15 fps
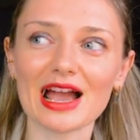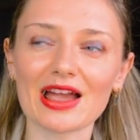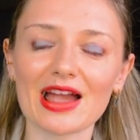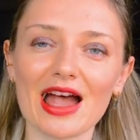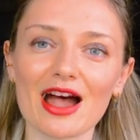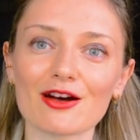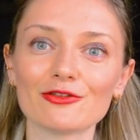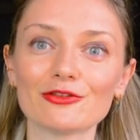I
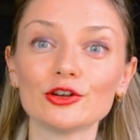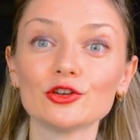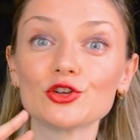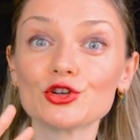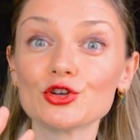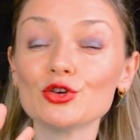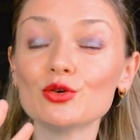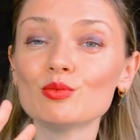have
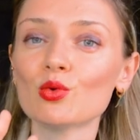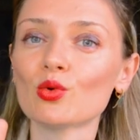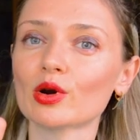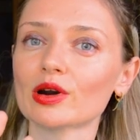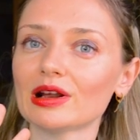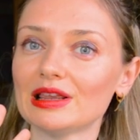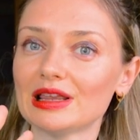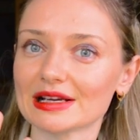2
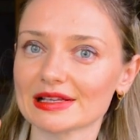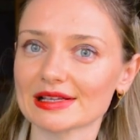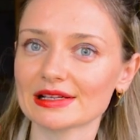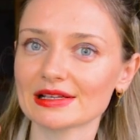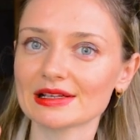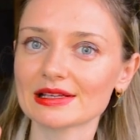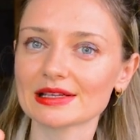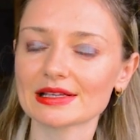more
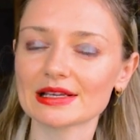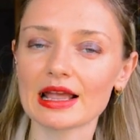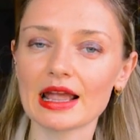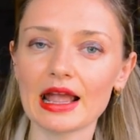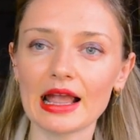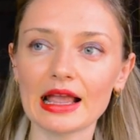lessons